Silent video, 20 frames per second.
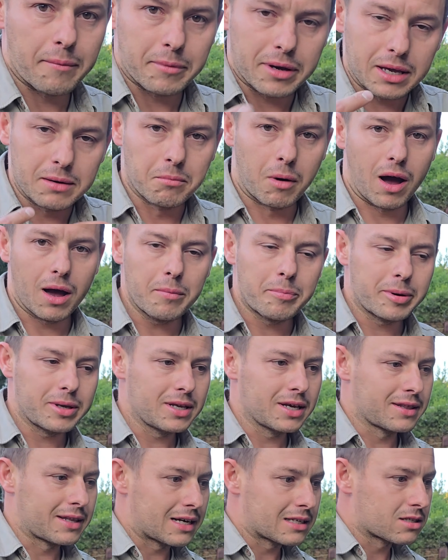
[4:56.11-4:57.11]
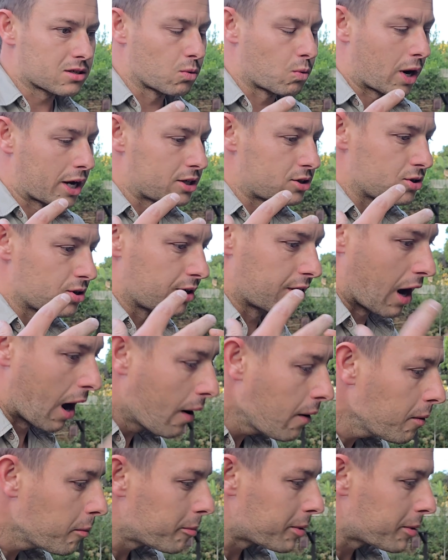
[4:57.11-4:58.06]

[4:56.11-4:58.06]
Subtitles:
In my opinion, that's the way to go,